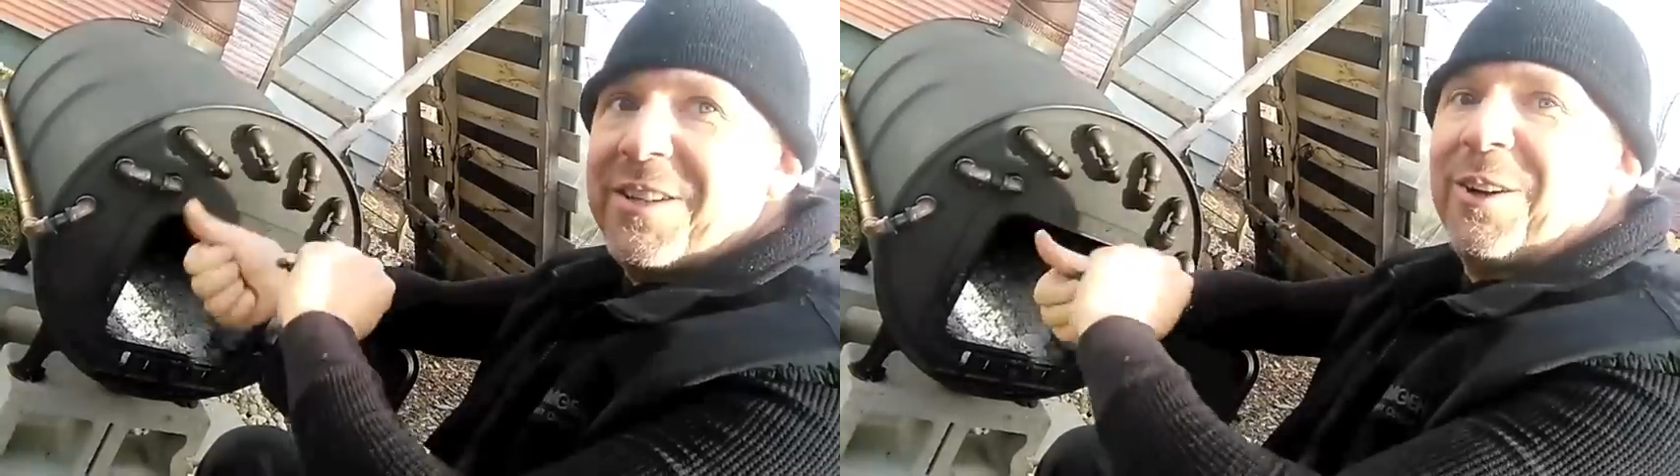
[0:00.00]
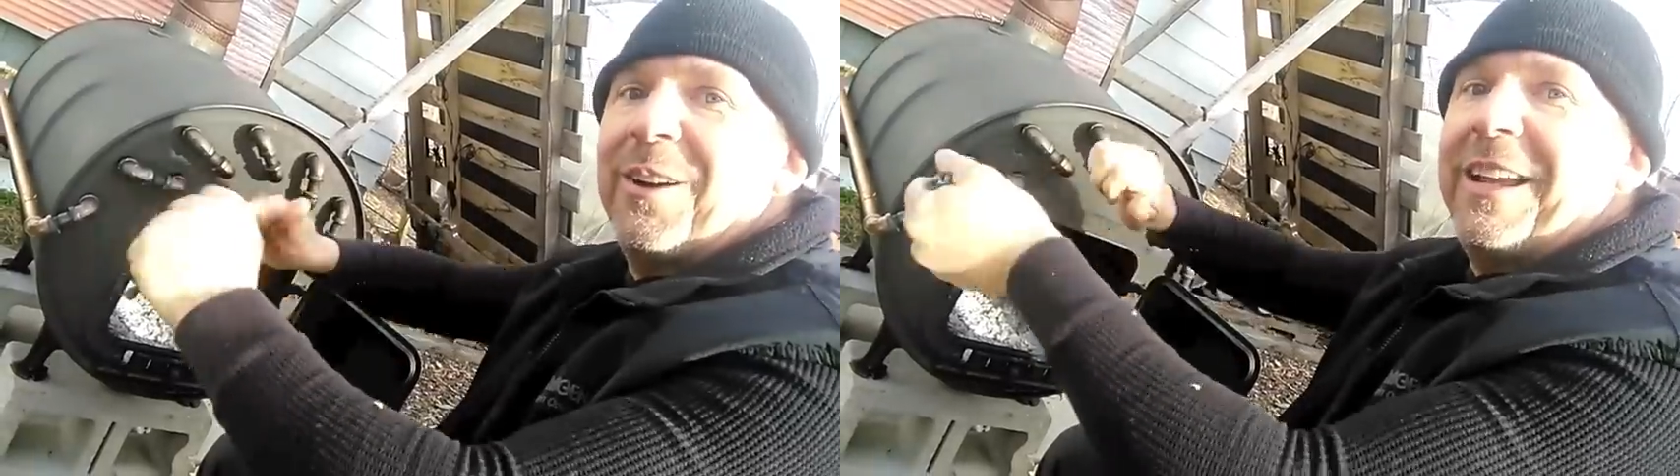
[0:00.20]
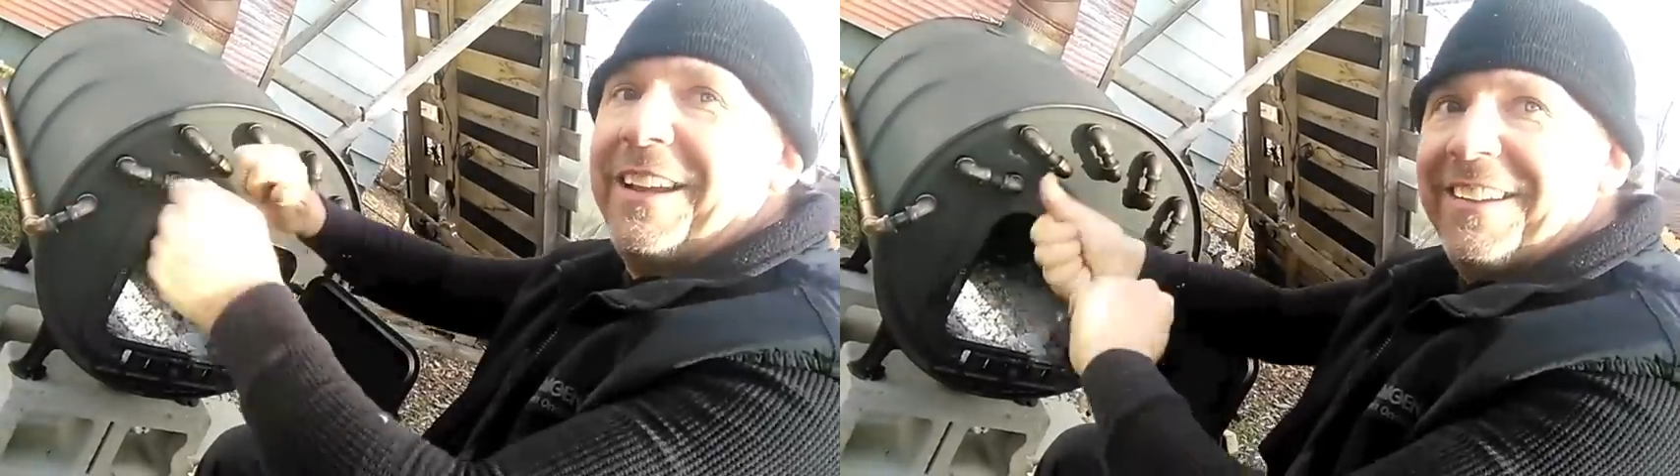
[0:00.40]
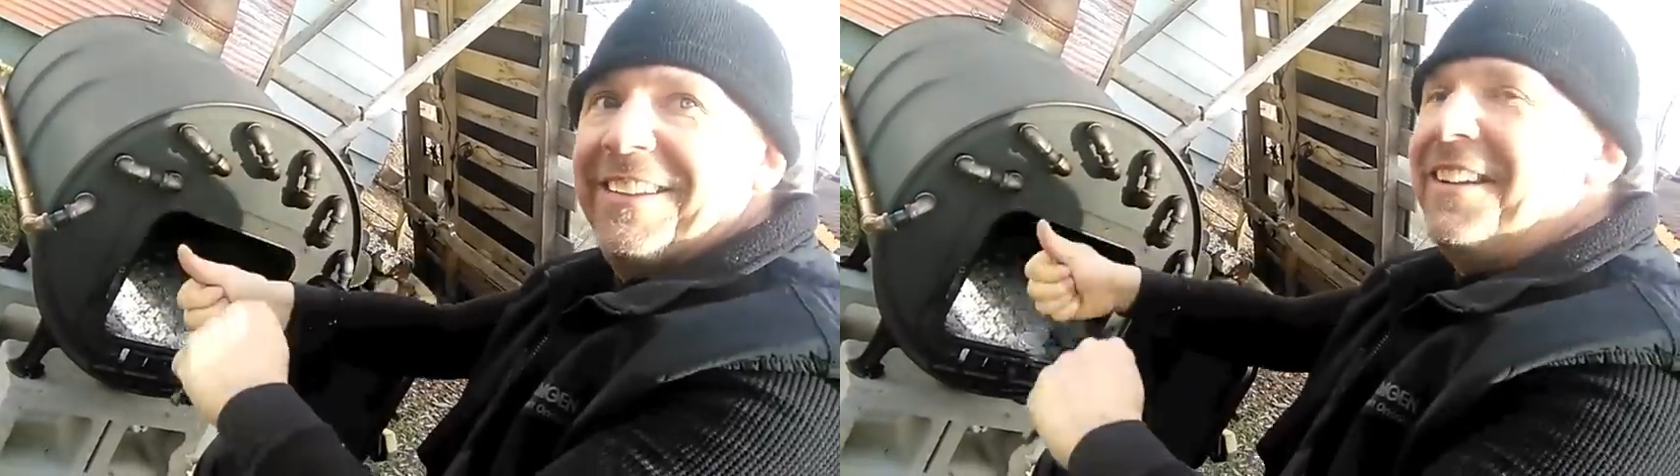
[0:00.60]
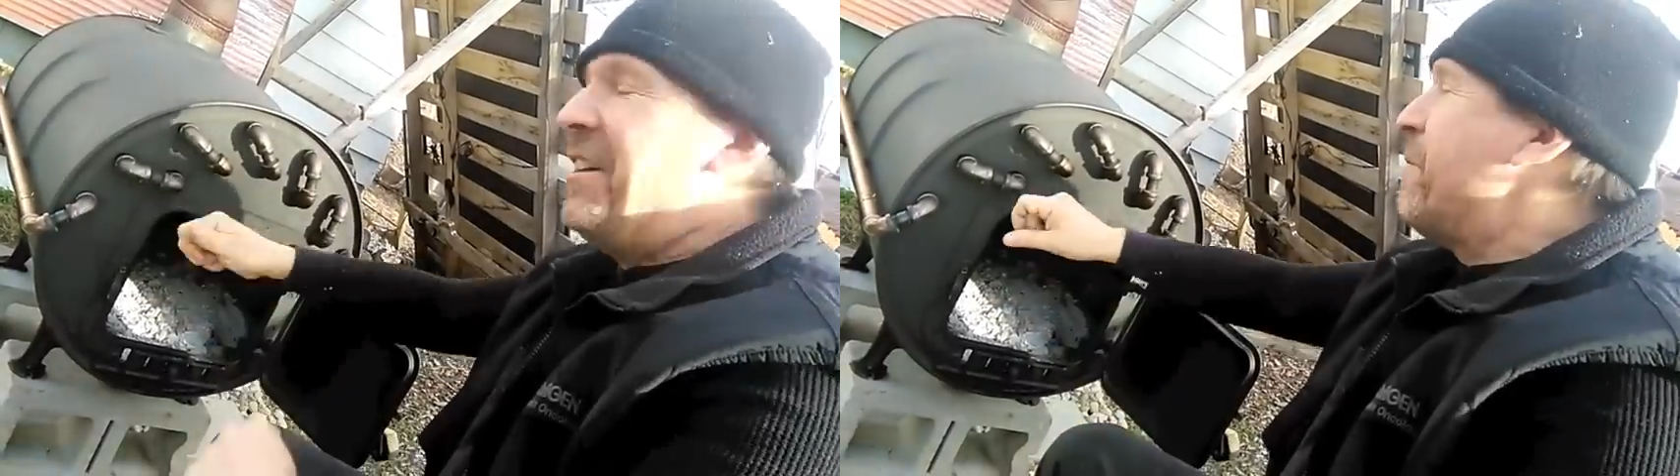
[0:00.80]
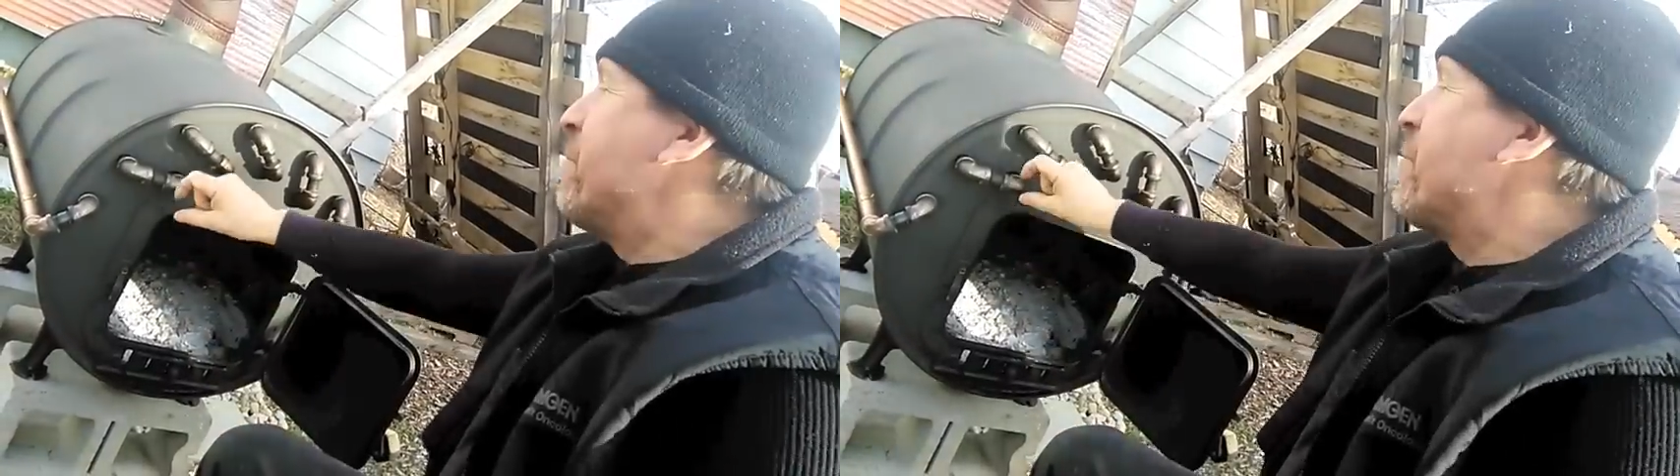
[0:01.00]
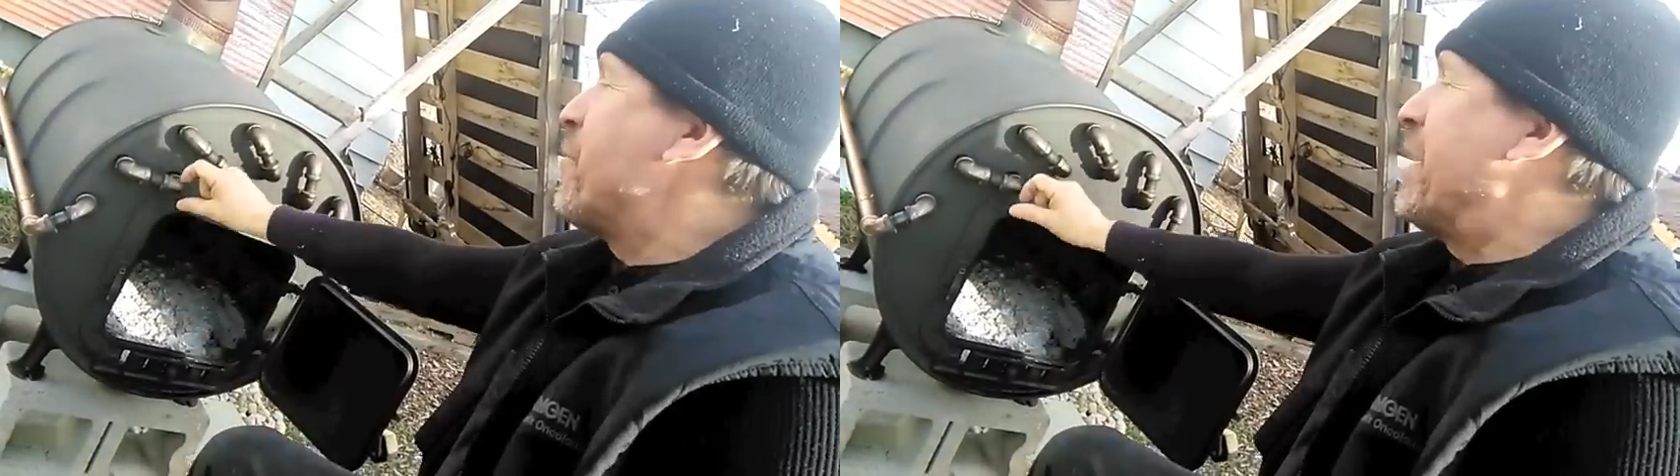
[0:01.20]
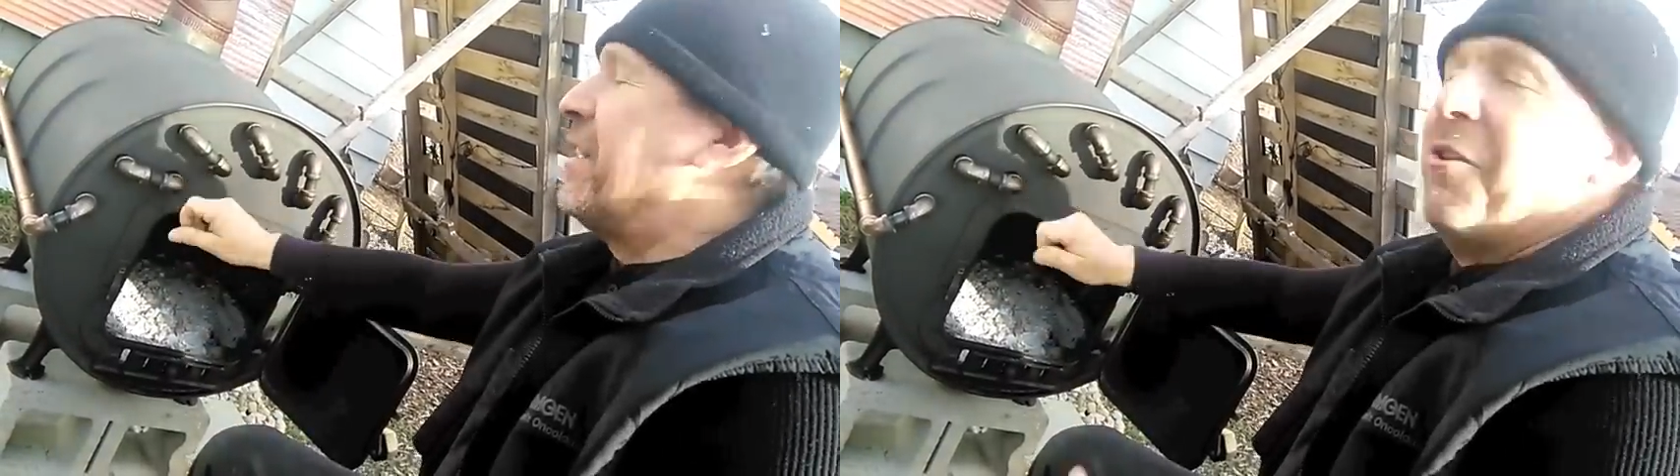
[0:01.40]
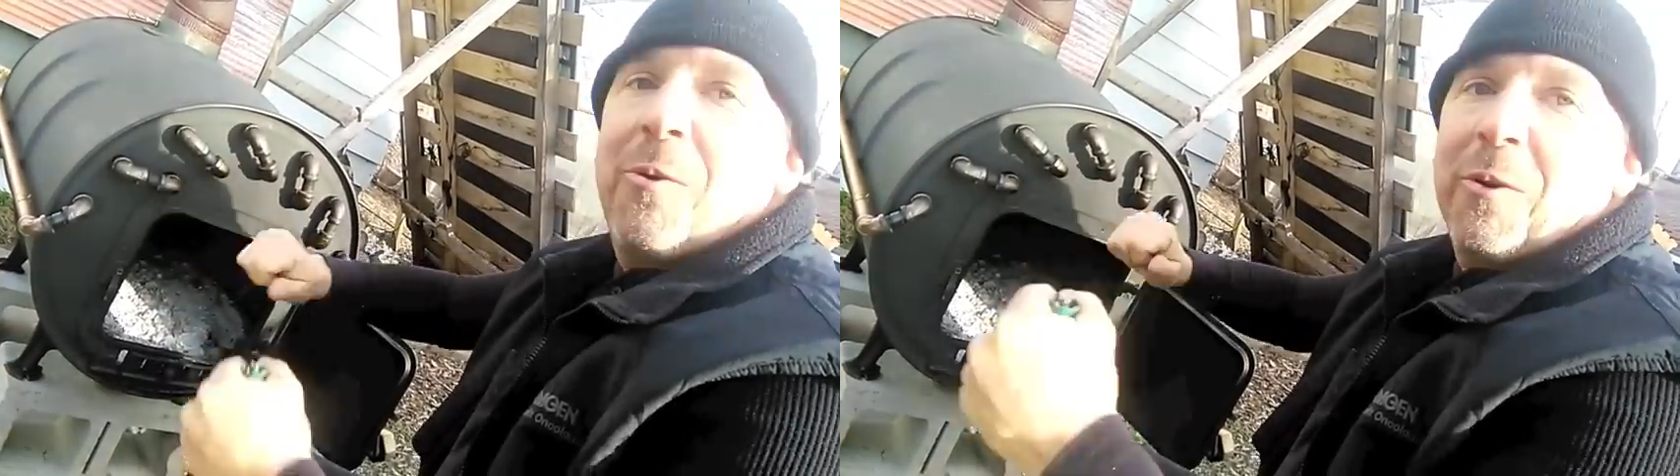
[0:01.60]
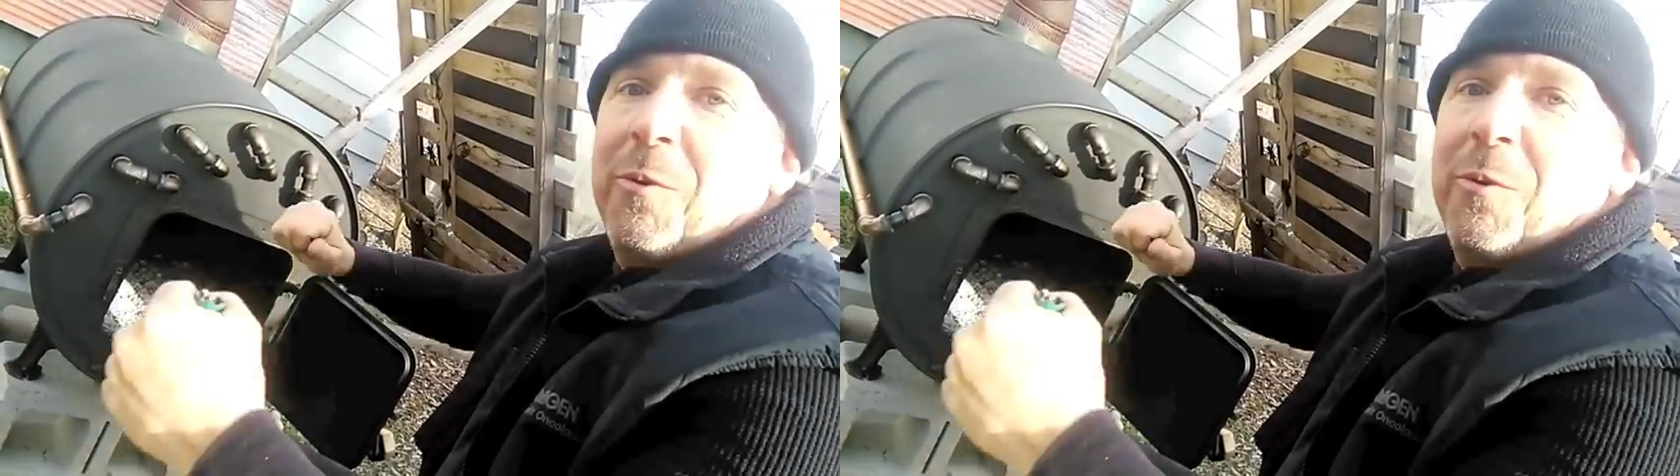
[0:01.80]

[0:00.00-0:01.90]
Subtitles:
turning, or